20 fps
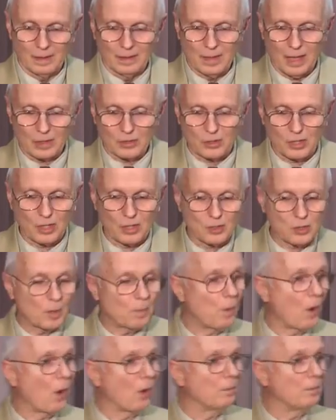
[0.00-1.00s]
that sits
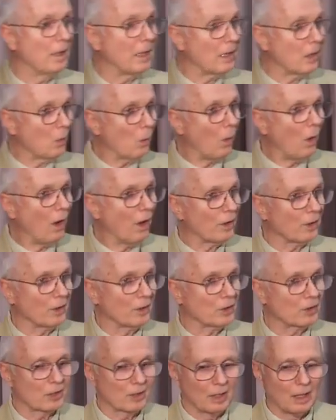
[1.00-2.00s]
upon many
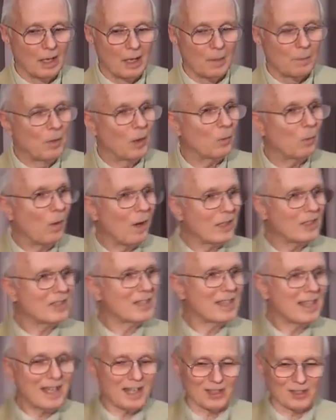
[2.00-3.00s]
waters. But
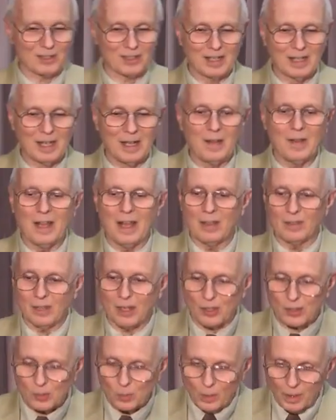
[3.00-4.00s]
watch this. In
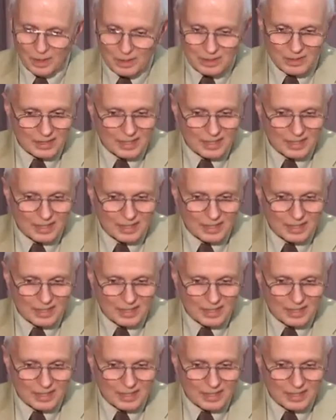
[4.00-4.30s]
this one